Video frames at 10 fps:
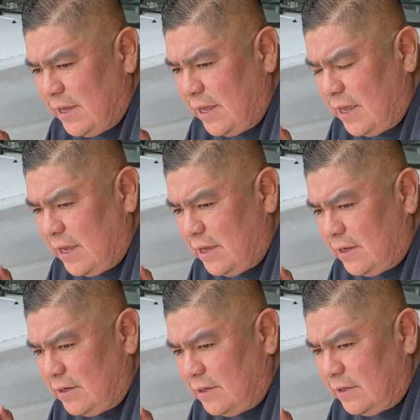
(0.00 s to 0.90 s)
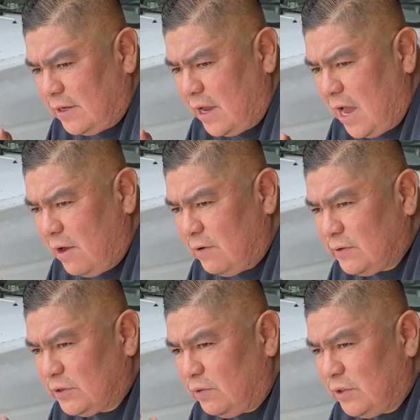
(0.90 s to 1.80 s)
and how I
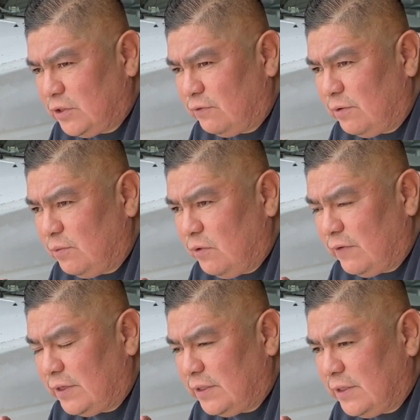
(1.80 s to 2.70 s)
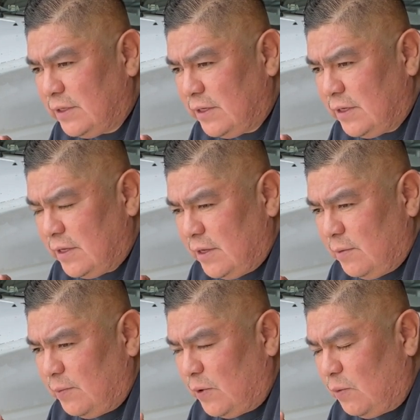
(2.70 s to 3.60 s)
was going to remove it.
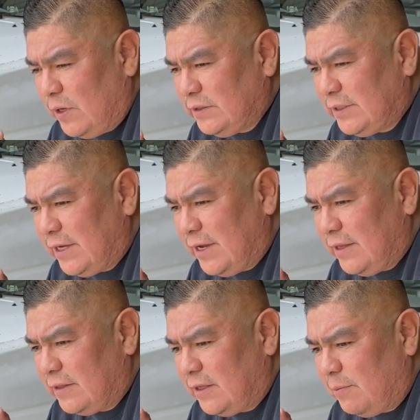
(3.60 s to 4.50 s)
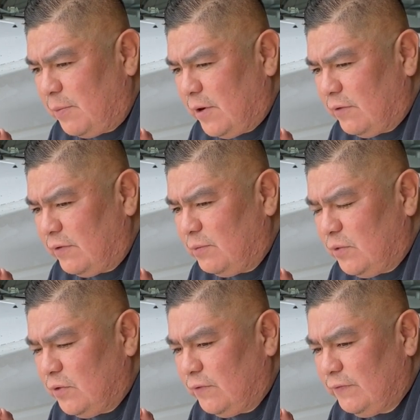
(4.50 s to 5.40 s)
But once I got the part
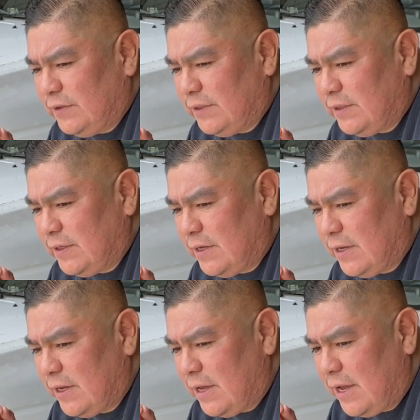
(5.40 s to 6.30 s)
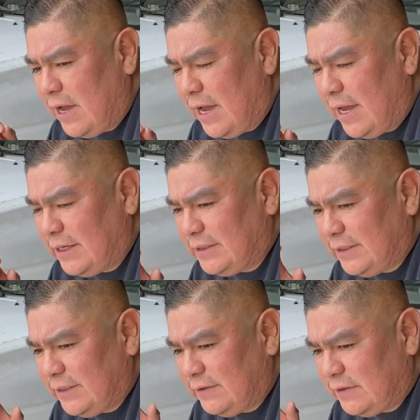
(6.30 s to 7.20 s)
removed, I
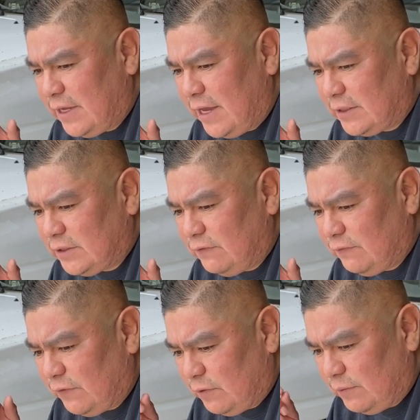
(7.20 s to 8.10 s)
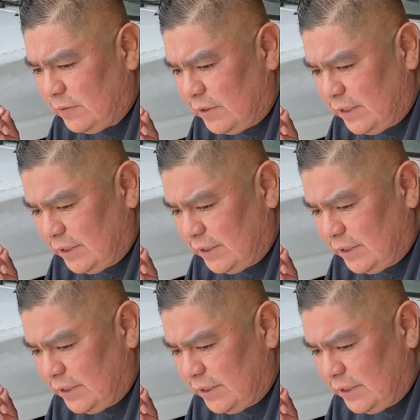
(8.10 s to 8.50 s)
didn't actually film the